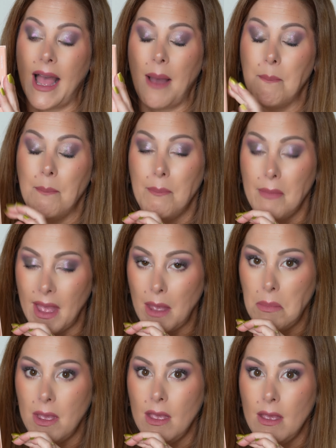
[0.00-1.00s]

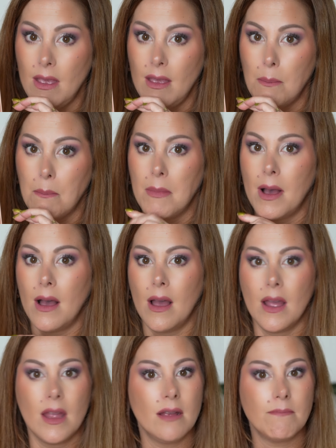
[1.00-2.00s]
maybe
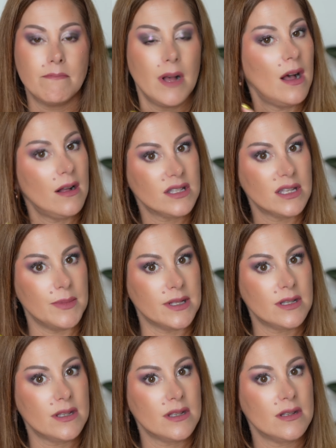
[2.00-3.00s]
my
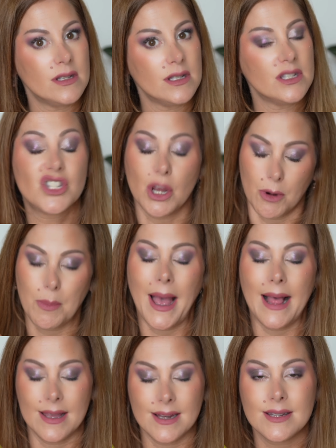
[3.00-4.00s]
ultimate summer
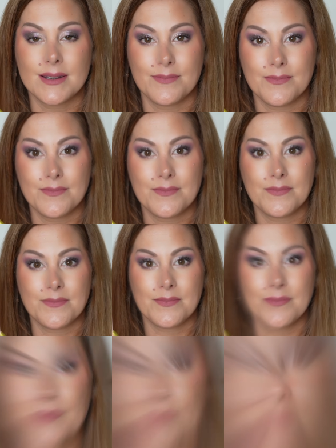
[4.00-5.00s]
palette.
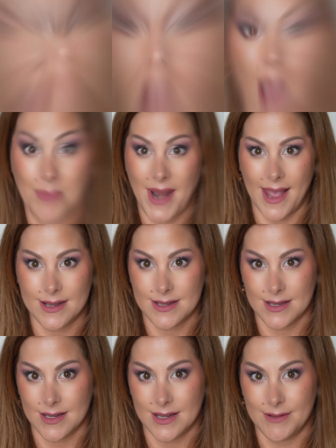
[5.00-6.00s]
Up
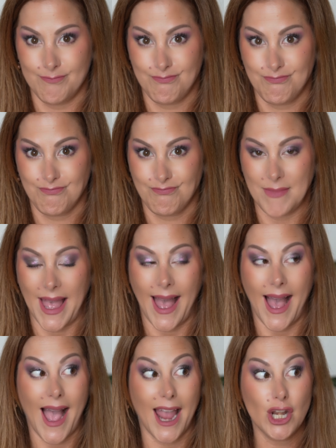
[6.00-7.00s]
next,
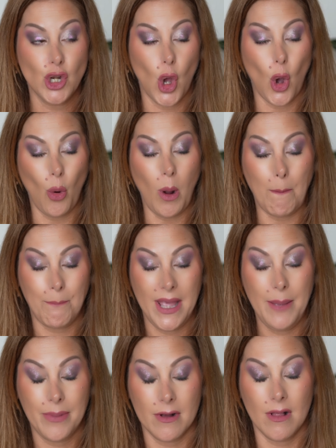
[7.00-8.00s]
I know
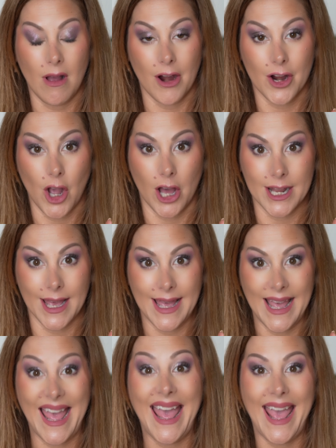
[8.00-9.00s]
people are gonna
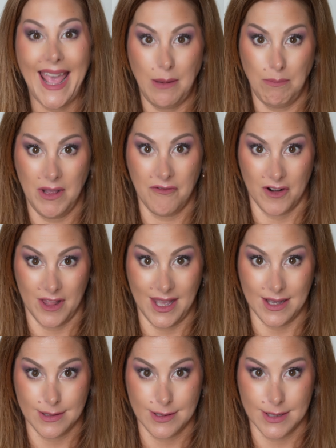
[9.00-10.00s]
hate me for
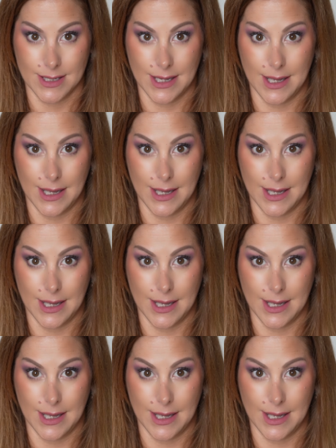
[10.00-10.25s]
this.